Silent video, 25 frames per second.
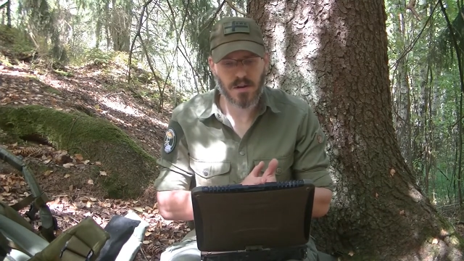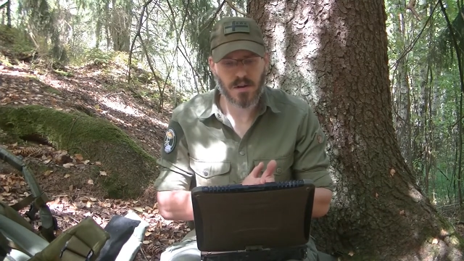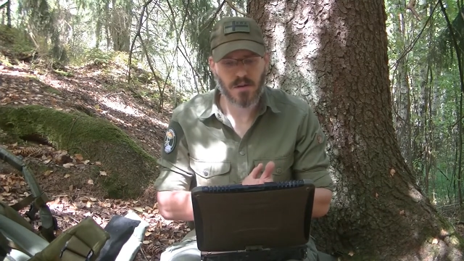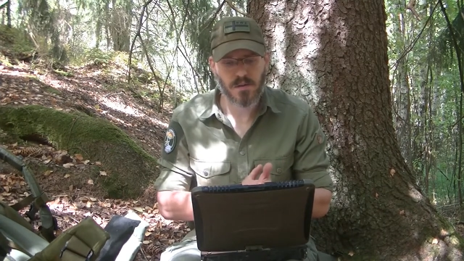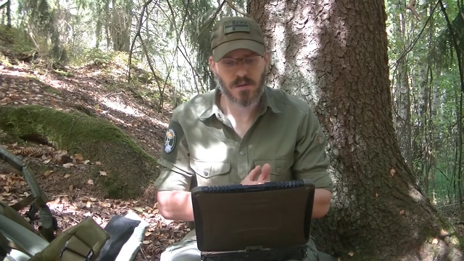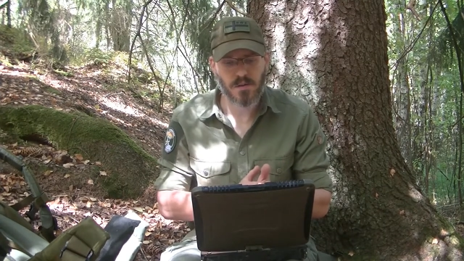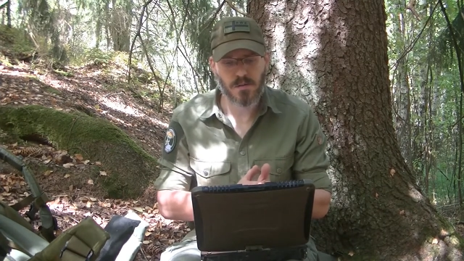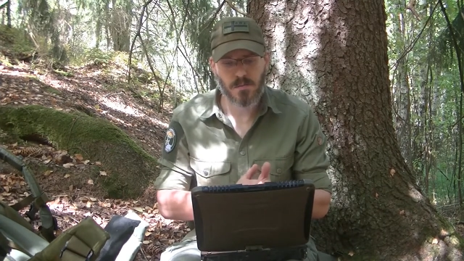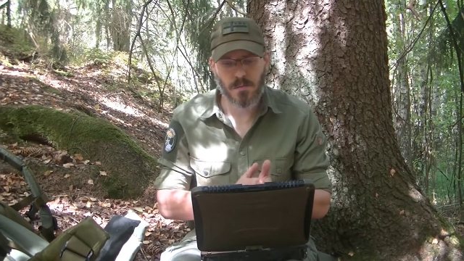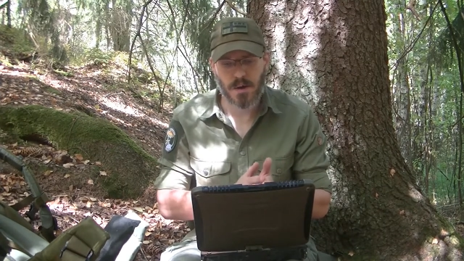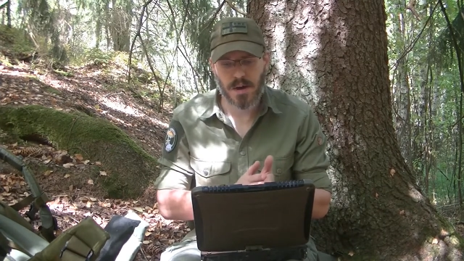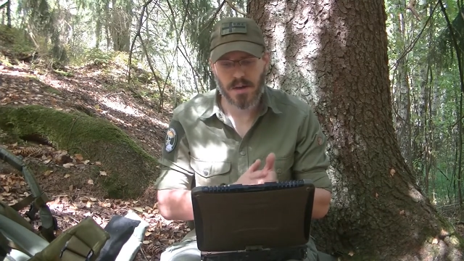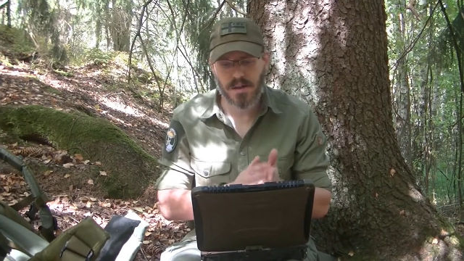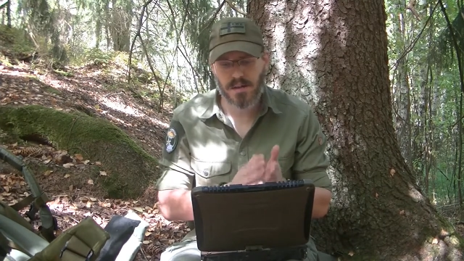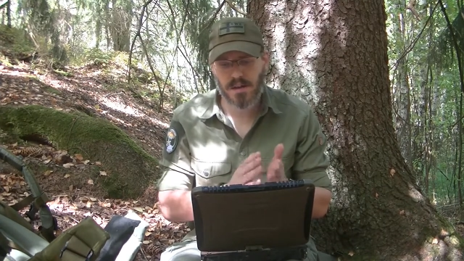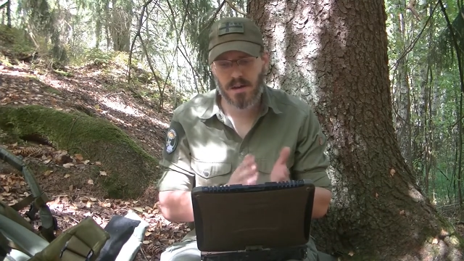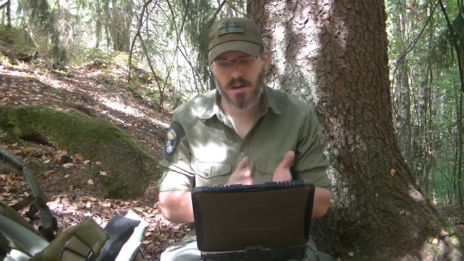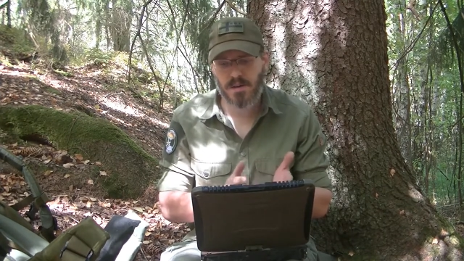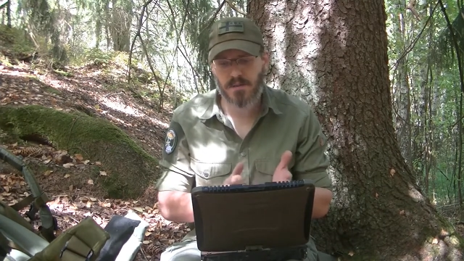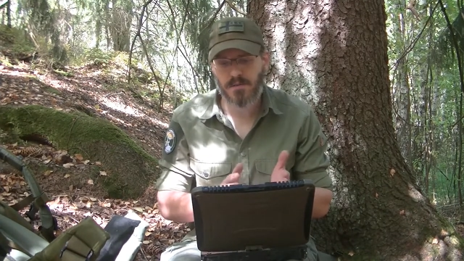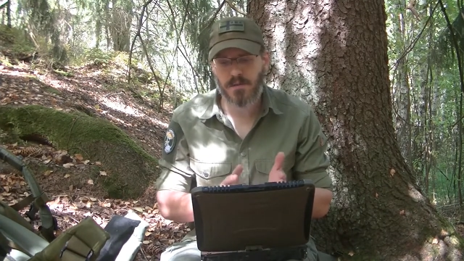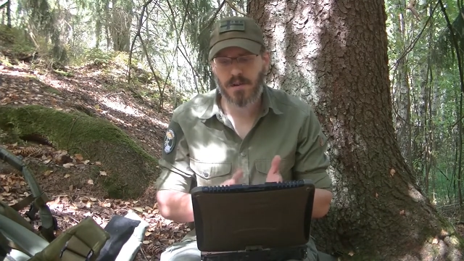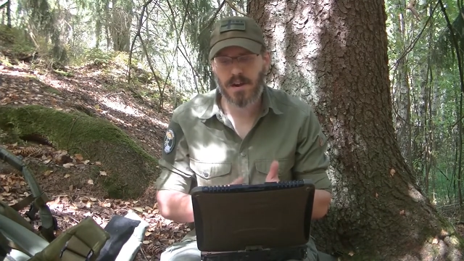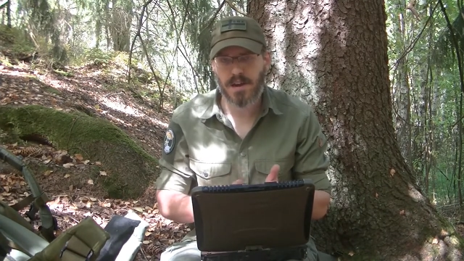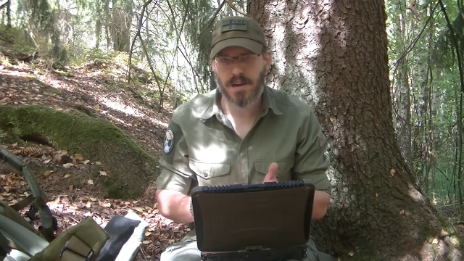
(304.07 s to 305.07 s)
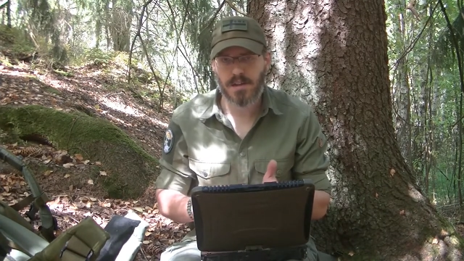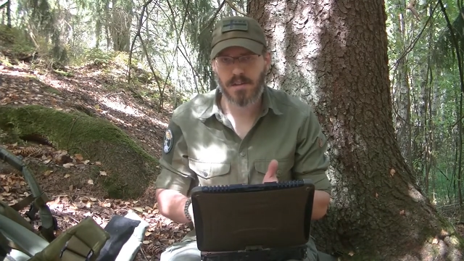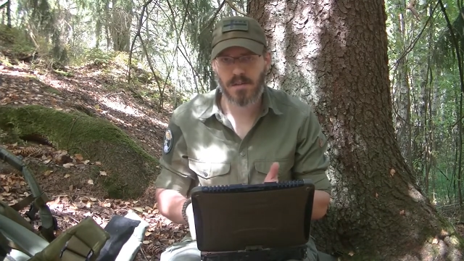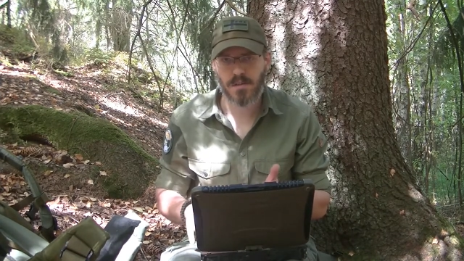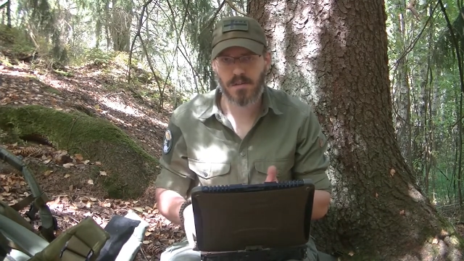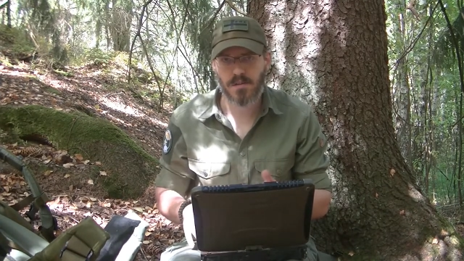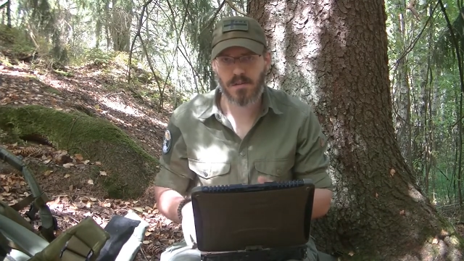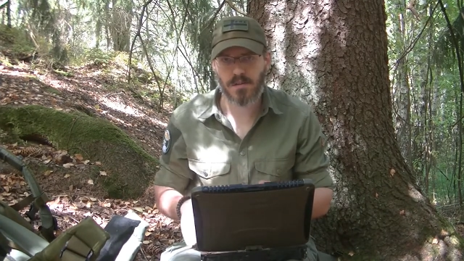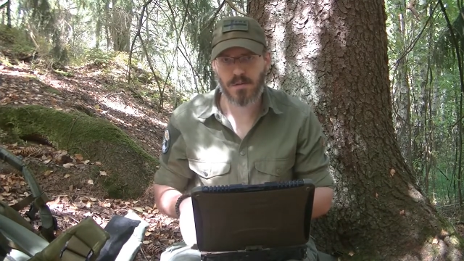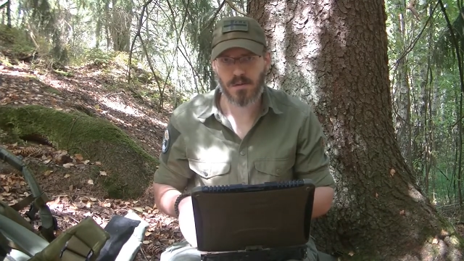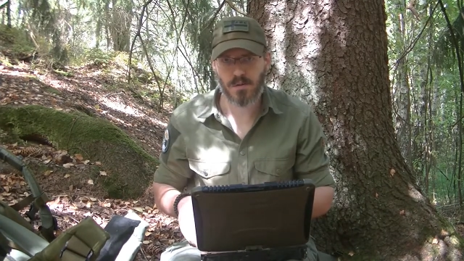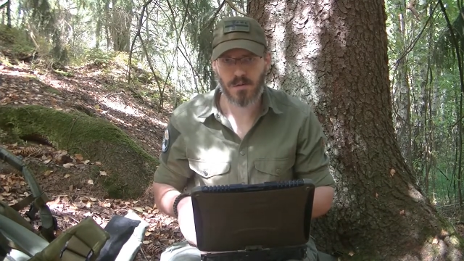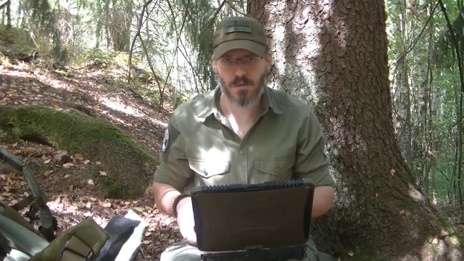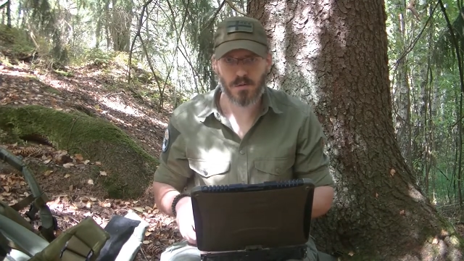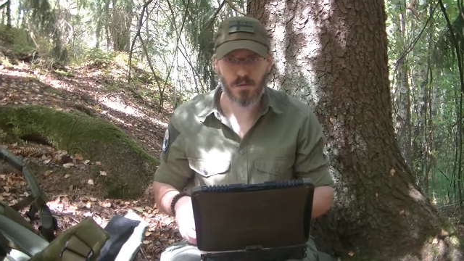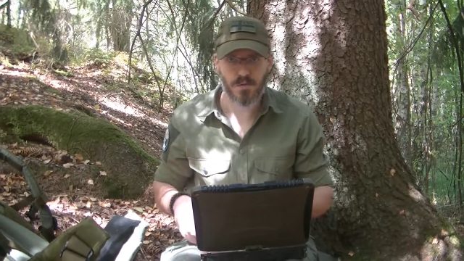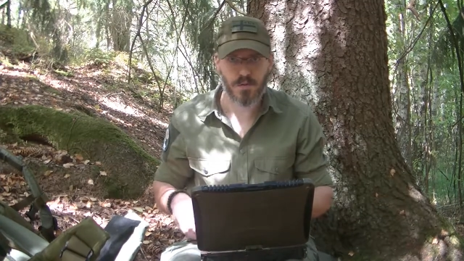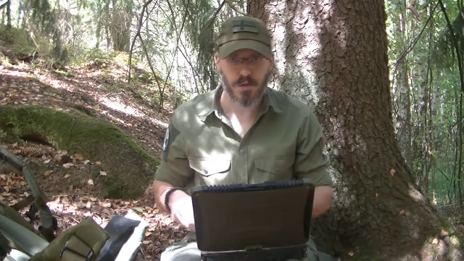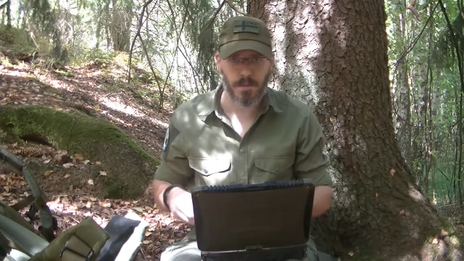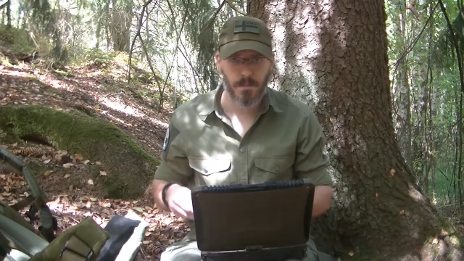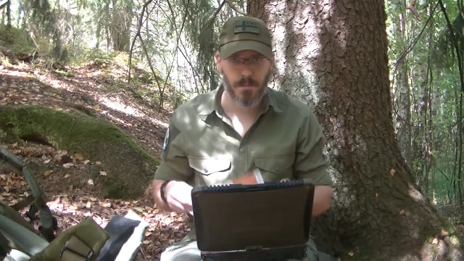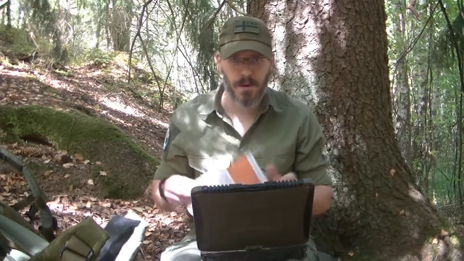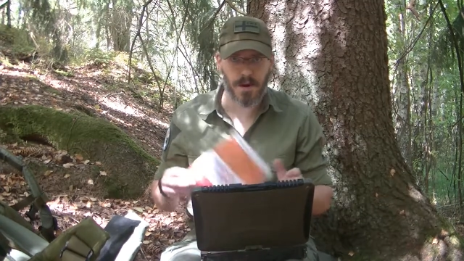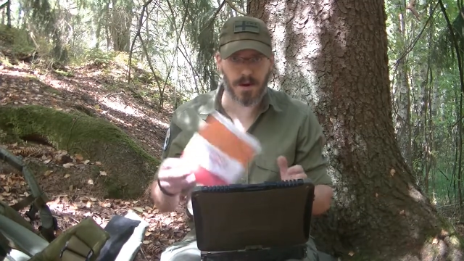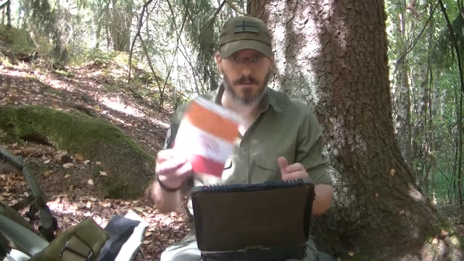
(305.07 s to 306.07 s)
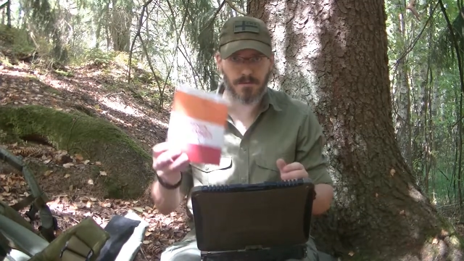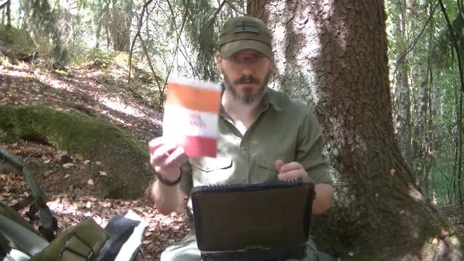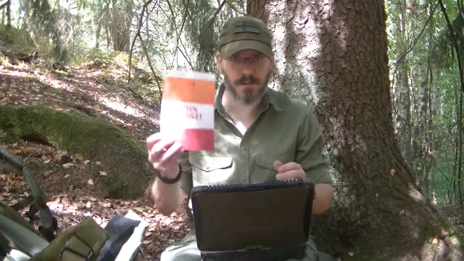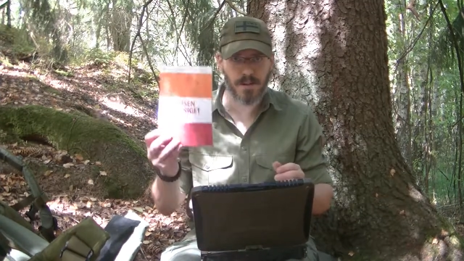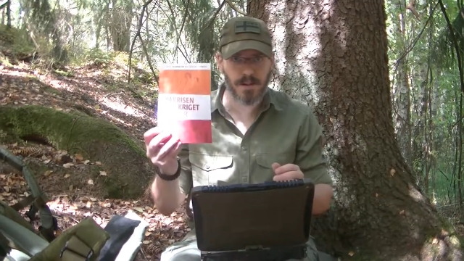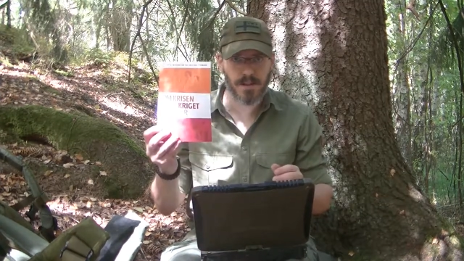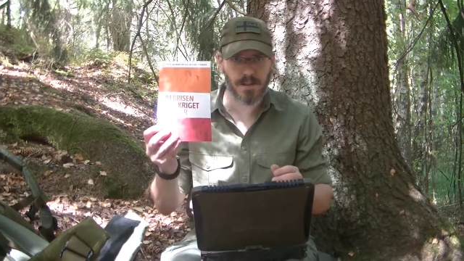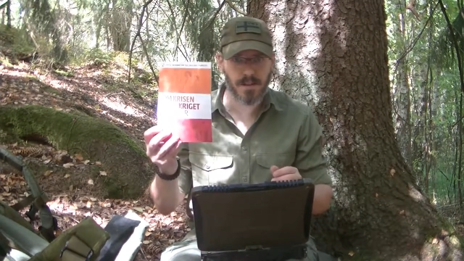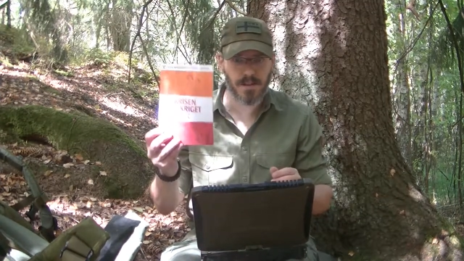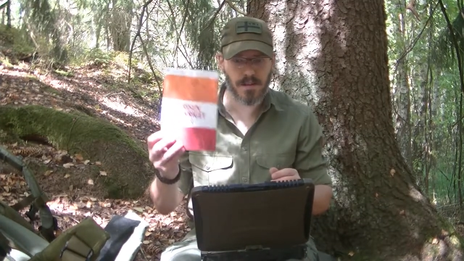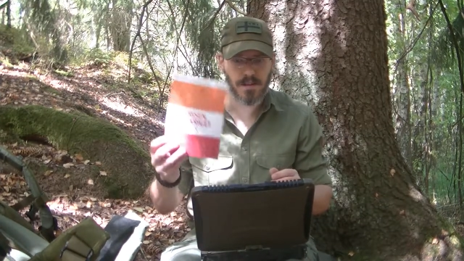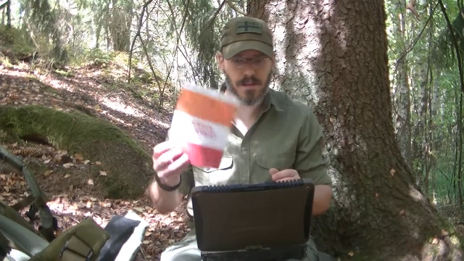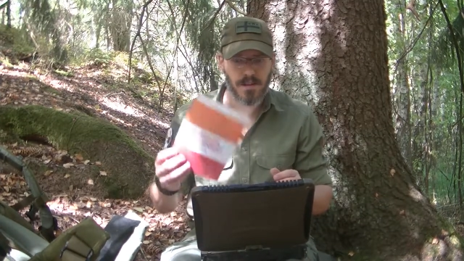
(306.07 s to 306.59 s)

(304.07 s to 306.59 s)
you might have related to the pamphlet,